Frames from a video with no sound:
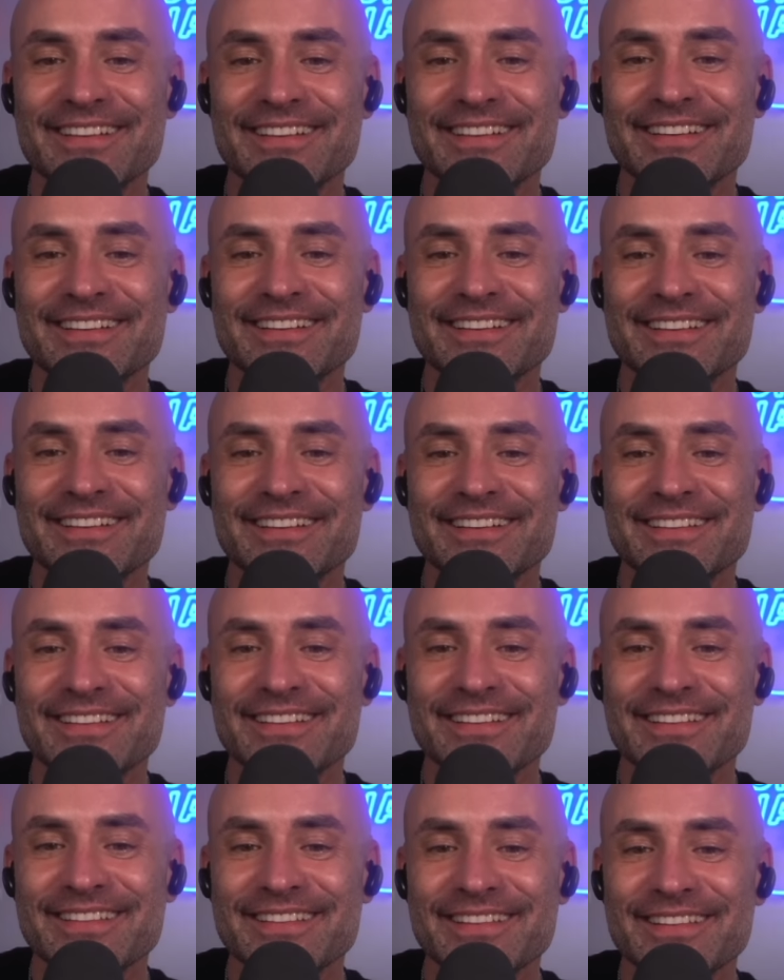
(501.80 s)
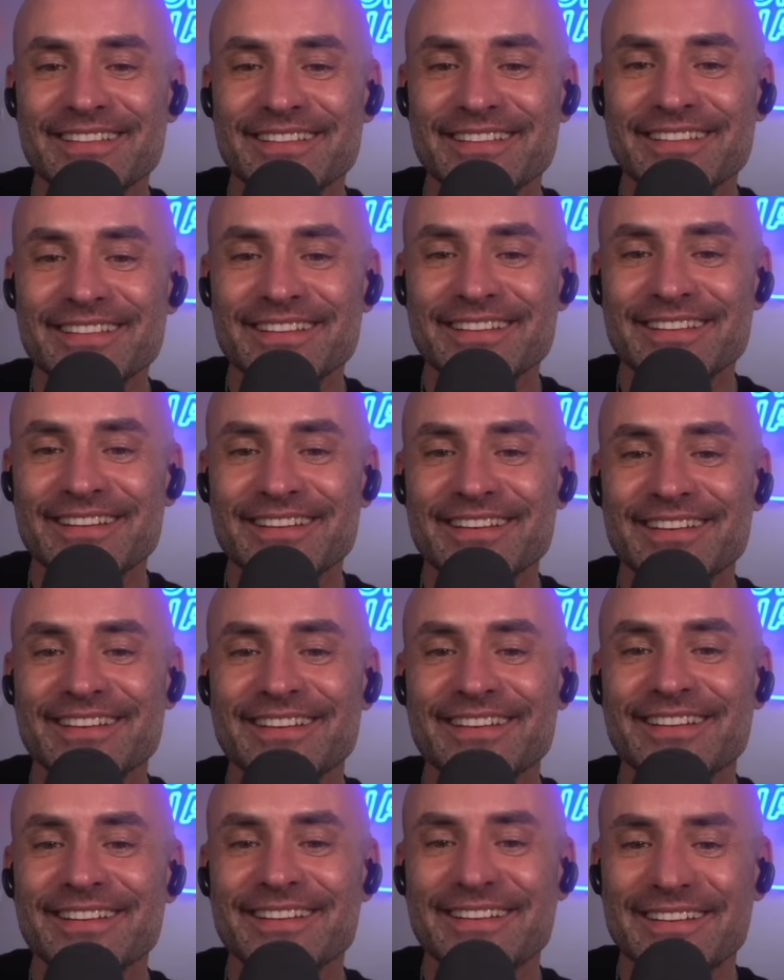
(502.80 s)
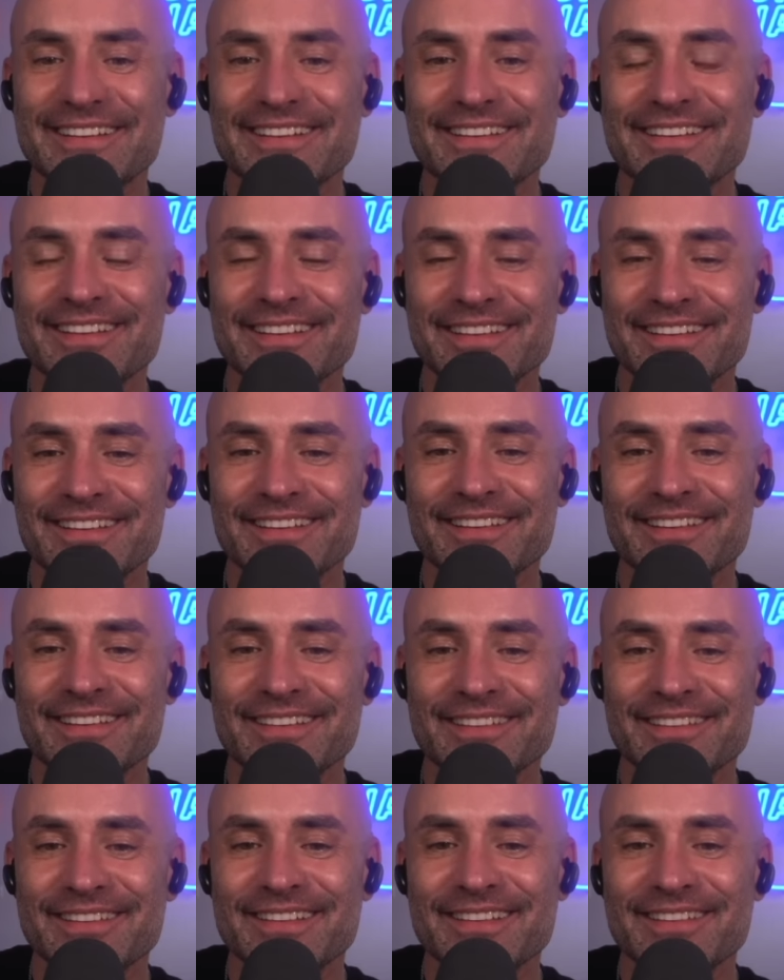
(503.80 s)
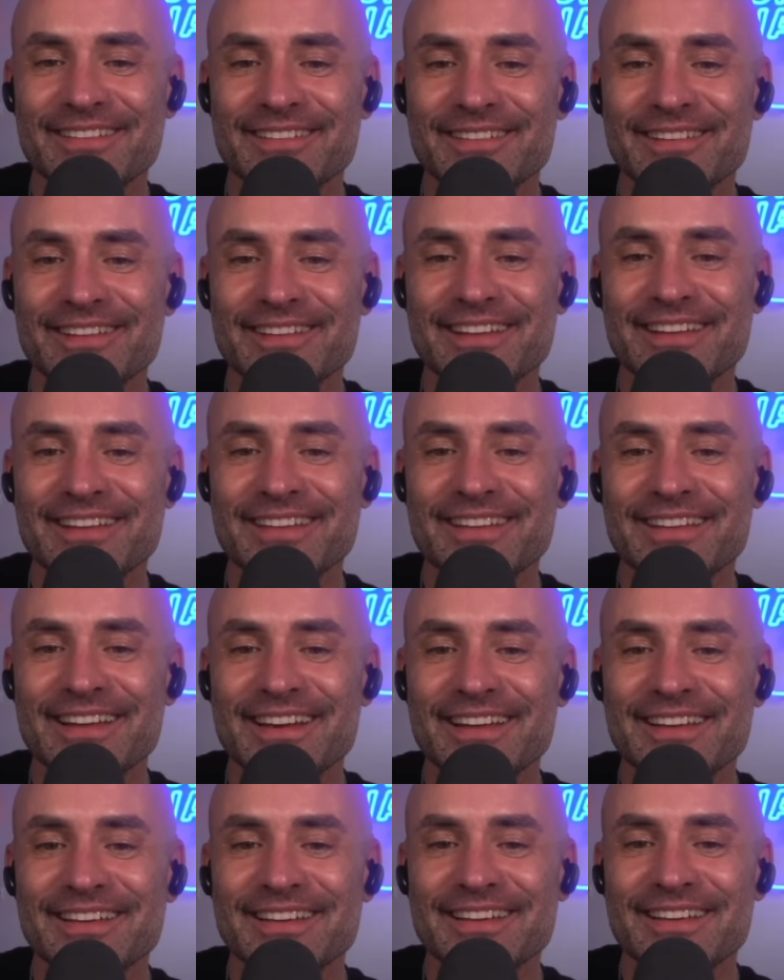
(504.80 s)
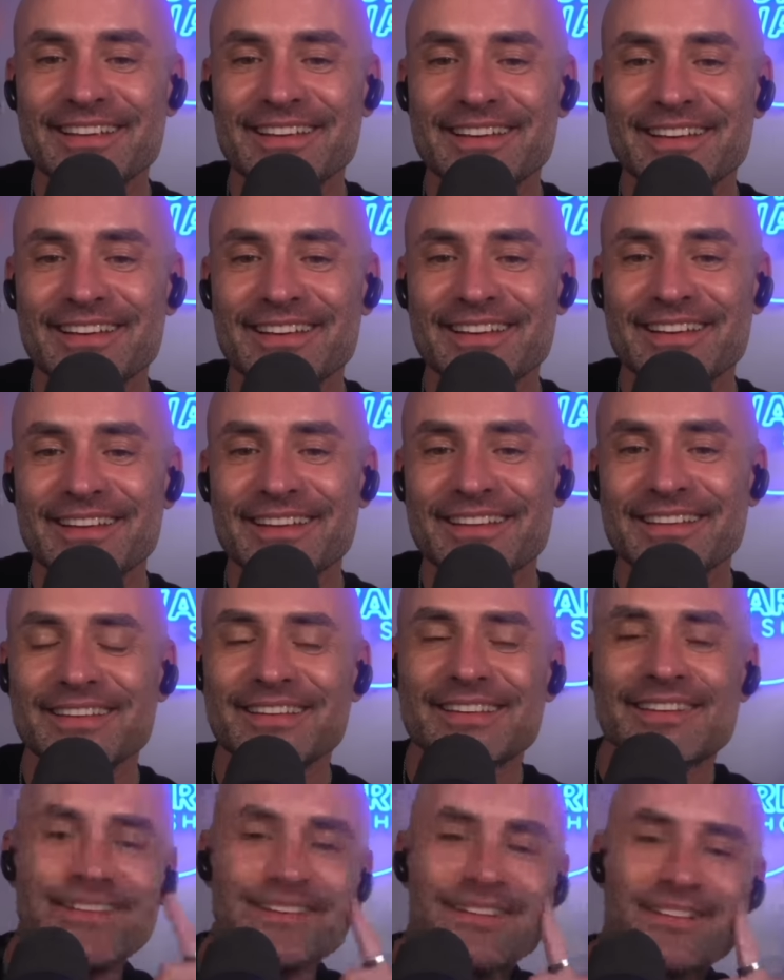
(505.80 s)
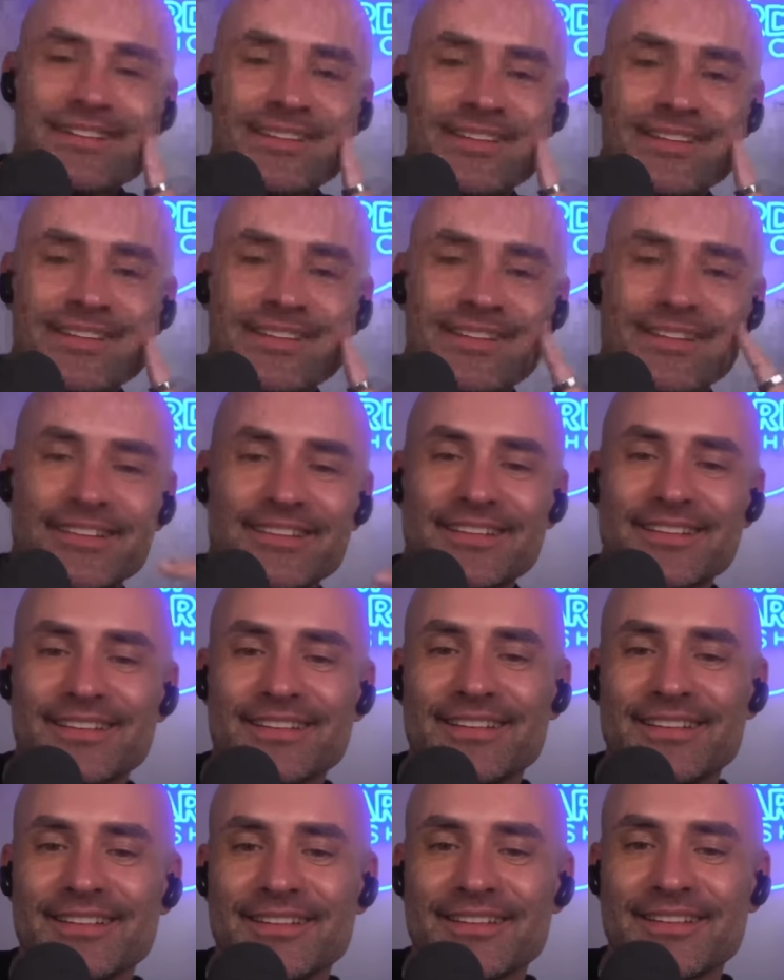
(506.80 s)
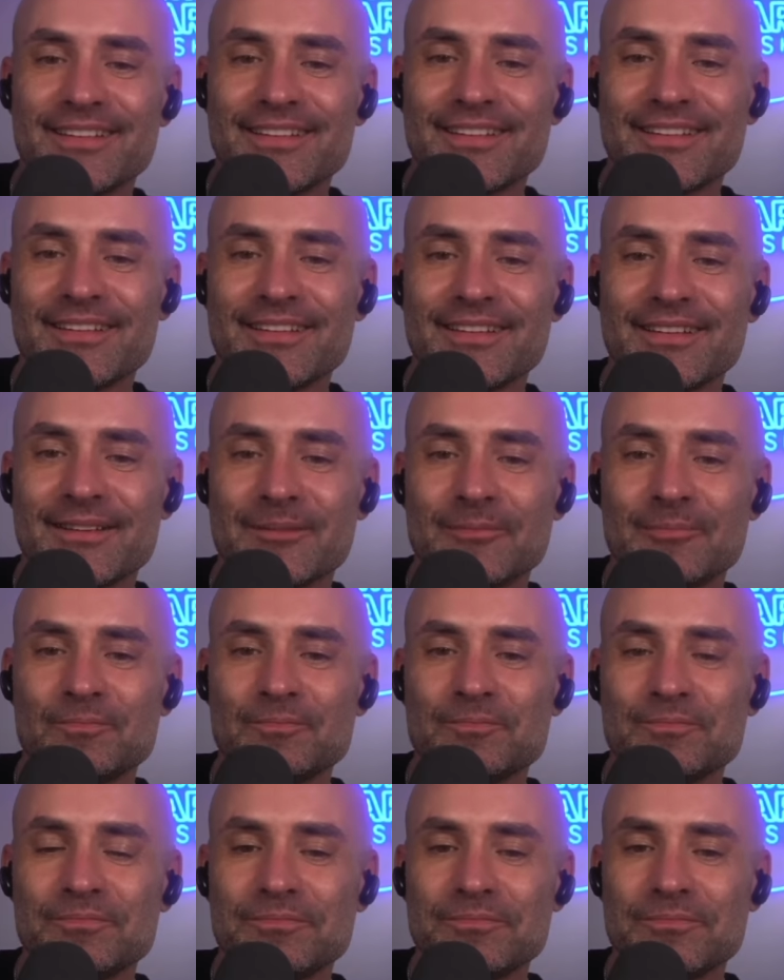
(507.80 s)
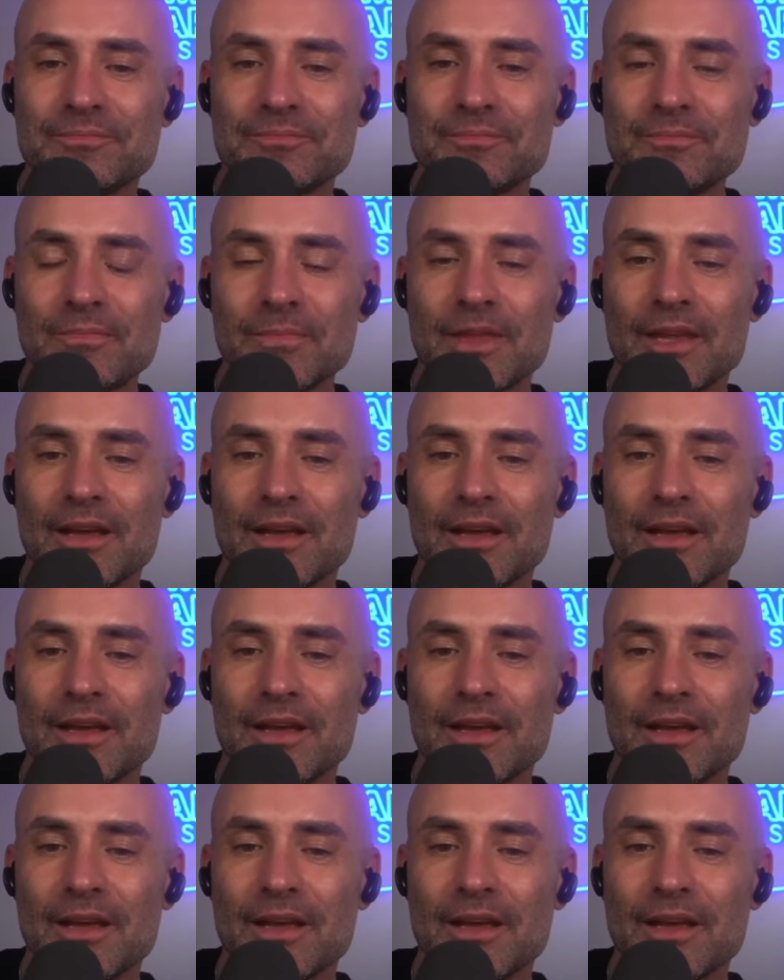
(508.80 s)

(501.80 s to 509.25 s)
(not speaking)